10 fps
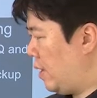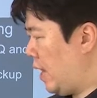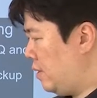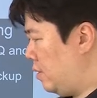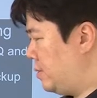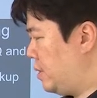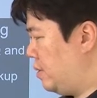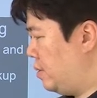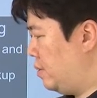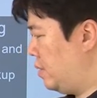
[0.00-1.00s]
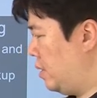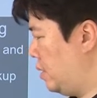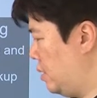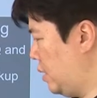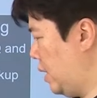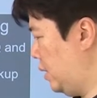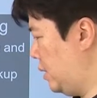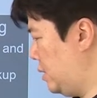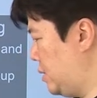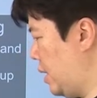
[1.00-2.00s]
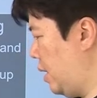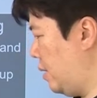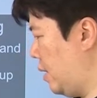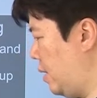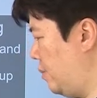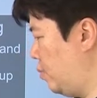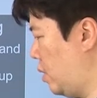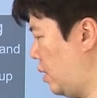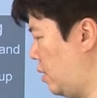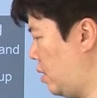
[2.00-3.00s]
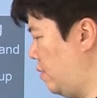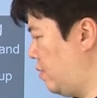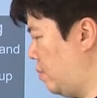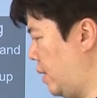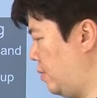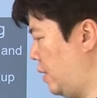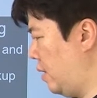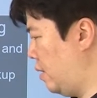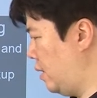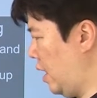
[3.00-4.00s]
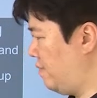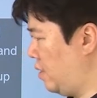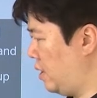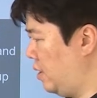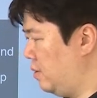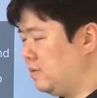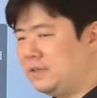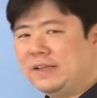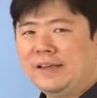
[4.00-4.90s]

And also, I did say what I'm going to cover about the FRQs,